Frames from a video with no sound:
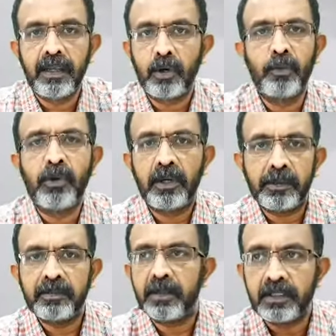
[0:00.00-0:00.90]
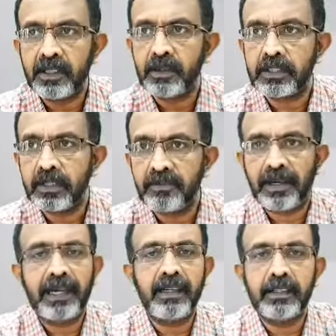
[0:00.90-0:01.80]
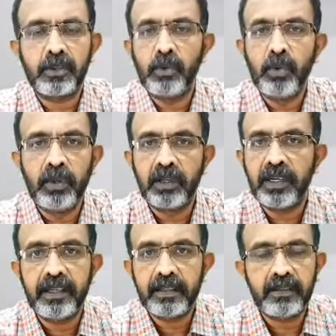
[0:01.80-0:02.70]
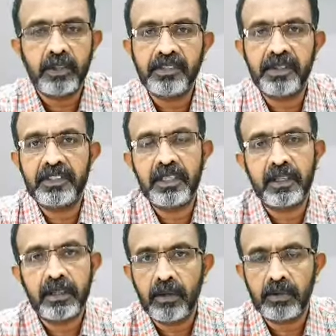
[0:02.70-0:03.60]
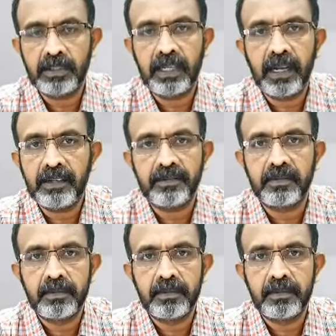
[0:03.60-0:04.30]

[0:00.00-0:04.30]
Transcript: Kumbakonam, there was a fire in a school and 25 children lost their life.